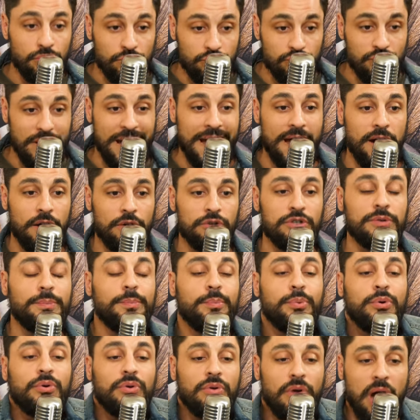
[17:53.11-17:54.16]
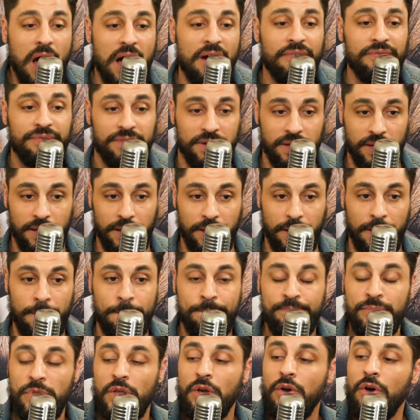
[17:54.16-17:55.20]
around profiting
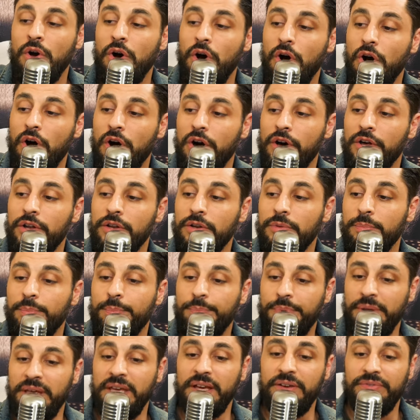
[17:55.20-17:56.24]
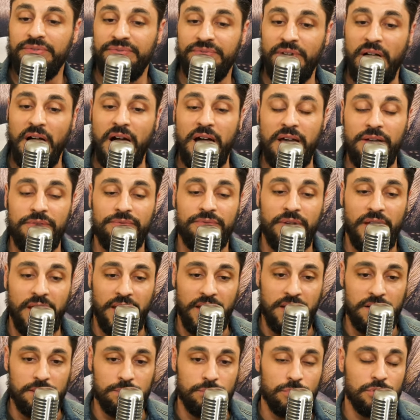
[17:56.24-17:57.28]
on big five
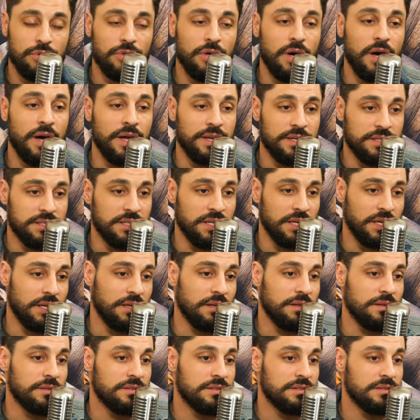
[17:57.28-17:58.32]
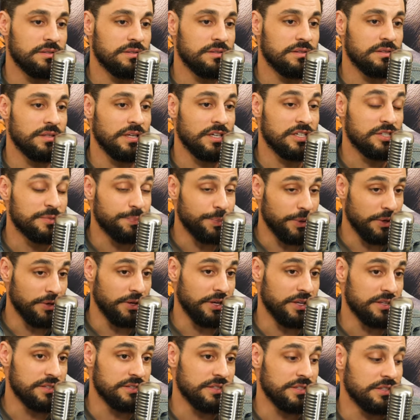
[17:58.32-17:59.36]
animal hunting
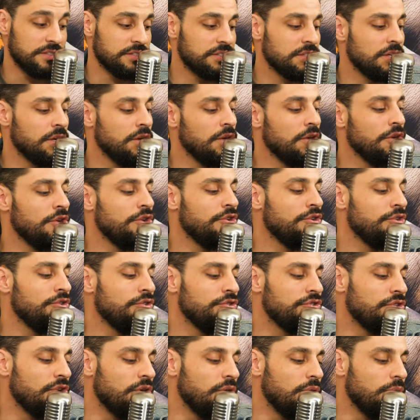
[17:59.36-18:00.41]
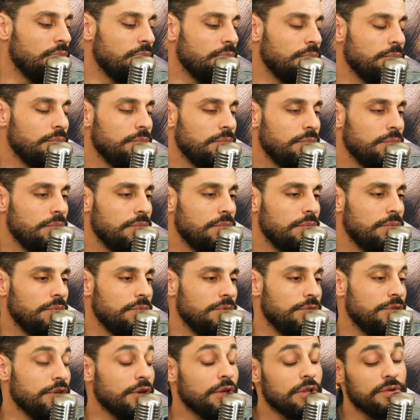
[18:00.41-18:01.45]
experiences. So
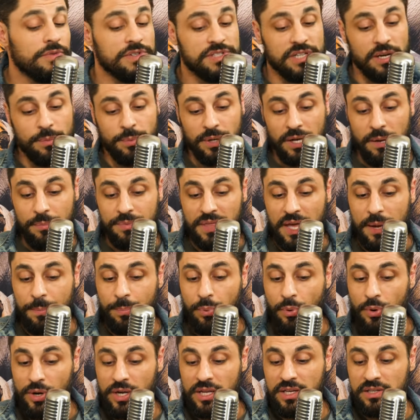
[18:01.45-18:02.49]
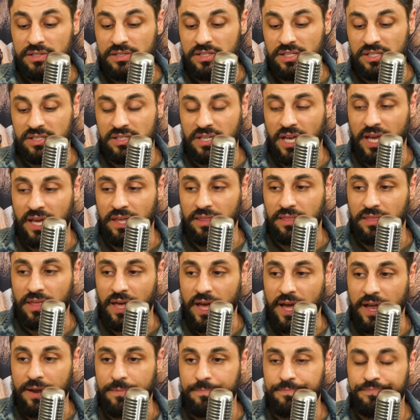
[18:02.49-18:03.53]
the only reason I bring up that point is to say
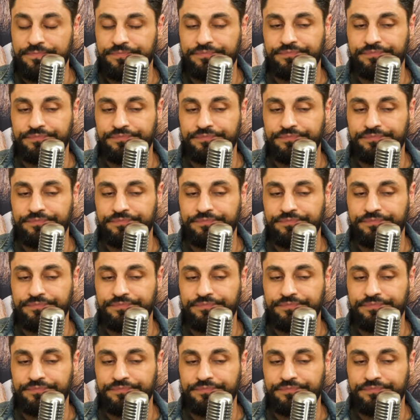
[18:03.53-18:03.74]
that